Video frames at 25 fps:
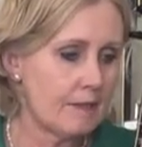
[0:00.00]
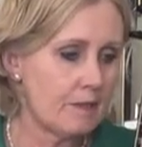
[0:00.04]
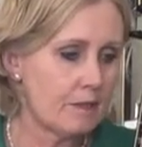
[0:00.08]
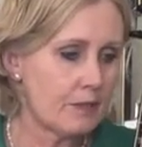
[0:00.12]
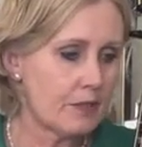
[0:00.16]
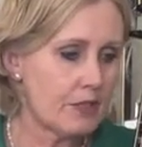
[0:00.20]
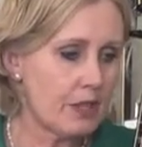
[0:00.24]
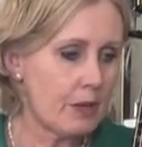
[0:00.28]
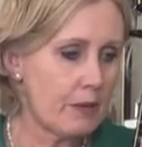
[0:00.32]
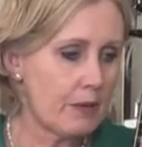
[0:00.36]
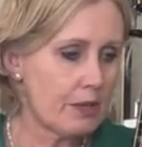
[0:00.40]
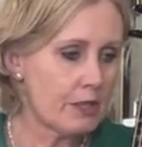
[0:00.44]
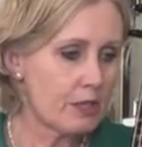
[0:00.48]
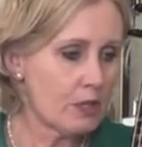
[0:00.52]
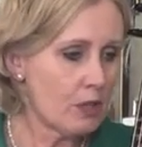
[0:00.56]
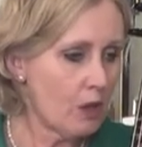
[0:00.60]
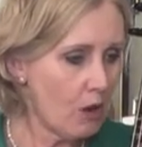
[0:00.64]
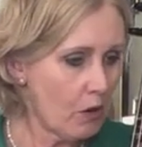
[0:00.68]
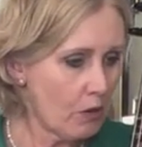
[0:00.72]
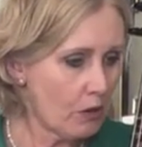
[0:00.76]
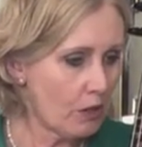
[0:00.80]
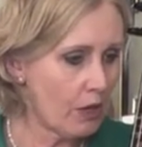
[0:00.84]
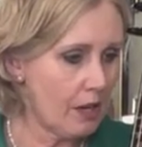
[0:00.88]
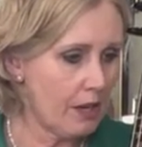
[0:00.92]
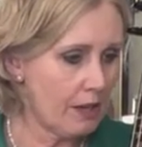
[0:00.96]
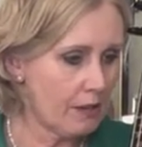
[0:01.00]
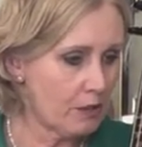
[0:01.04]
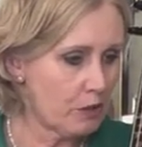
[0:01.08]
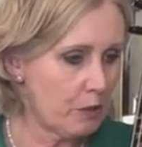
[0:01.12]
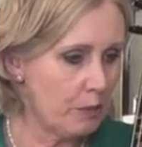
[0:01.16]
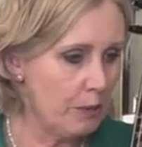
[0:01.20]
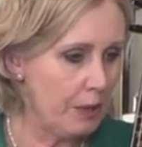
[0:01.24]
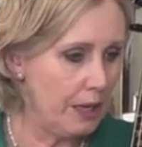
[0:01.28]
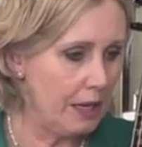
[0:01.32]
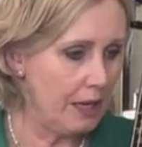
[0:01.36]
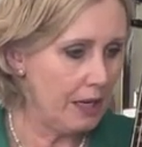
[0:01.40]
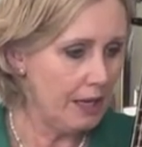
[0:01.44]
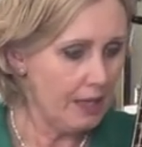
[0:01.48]
So it's not going to
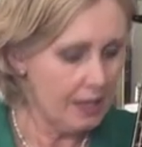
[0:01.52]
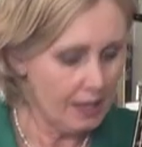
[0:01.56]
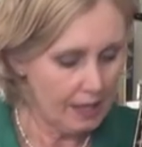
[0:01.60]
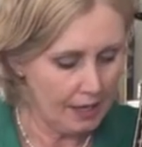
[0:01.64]
be